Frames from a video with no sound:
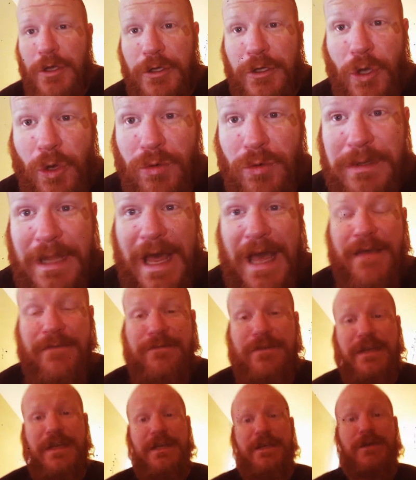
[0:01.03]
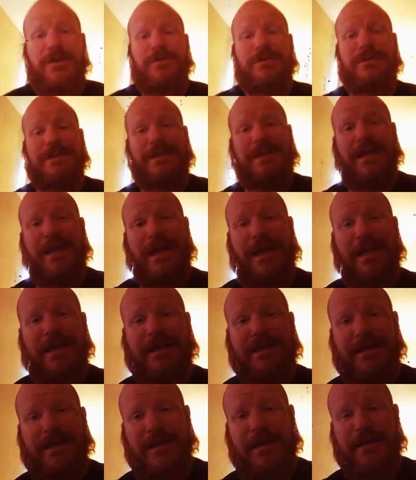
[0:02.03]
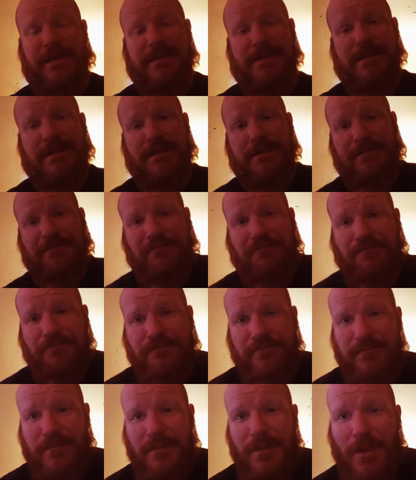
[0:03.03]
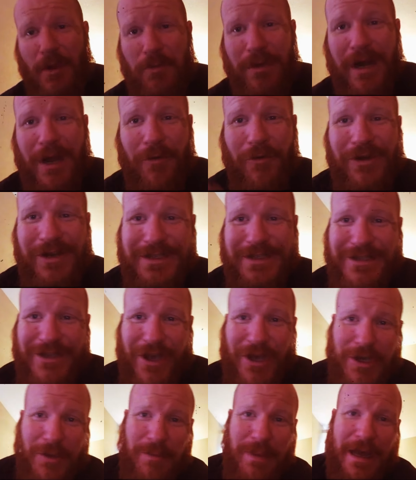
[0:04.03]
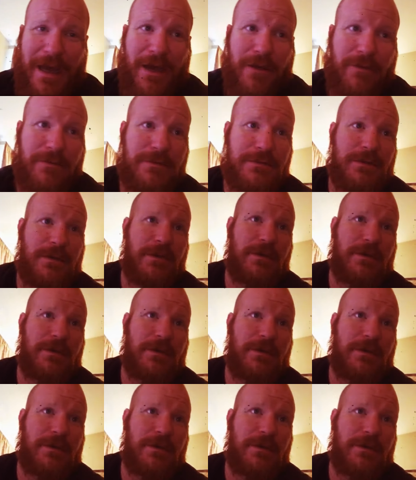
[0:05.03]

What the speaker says: No live videos today, kids. But I want to talk about